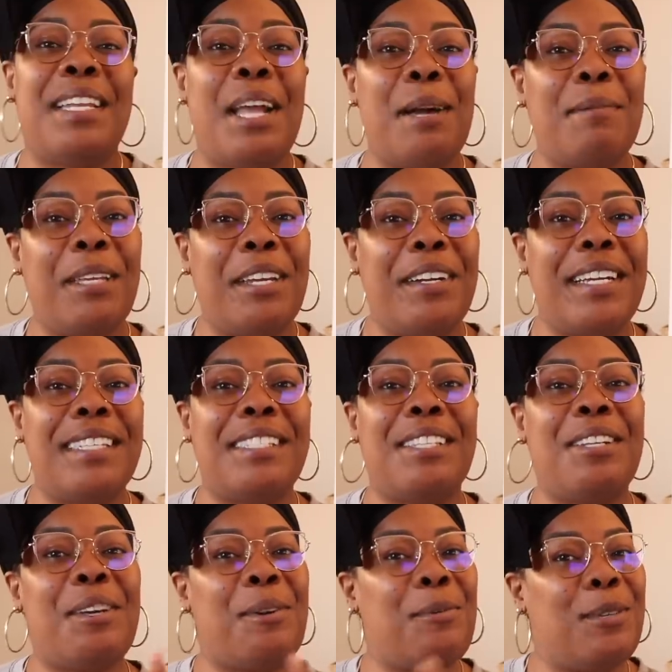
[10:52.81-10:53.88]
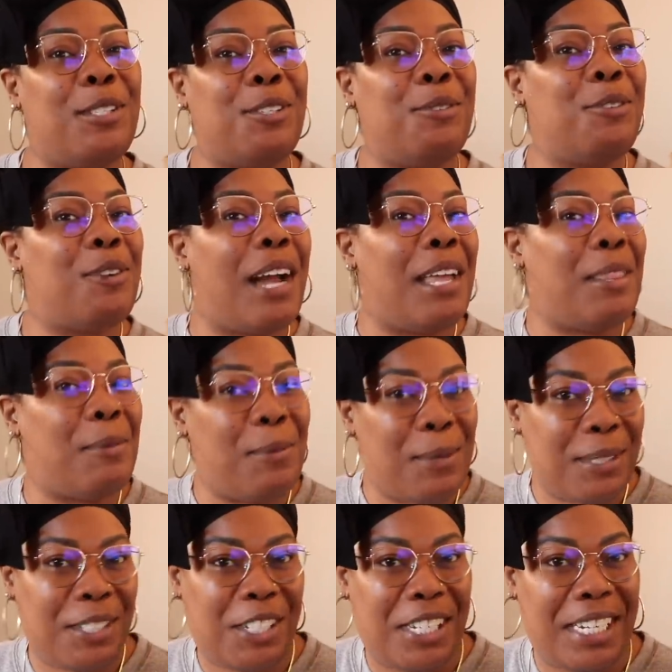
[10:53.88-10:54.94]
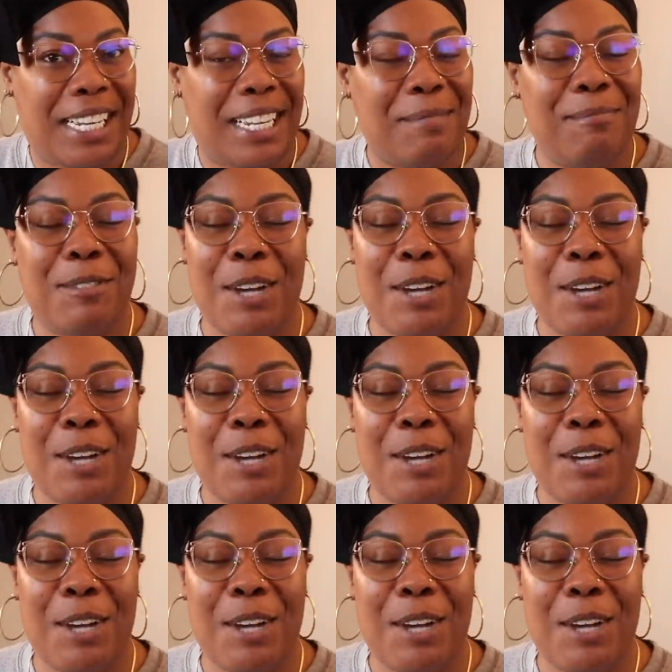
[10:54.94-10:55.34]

Now I'm curious to know, would you try the Wool Jeanie?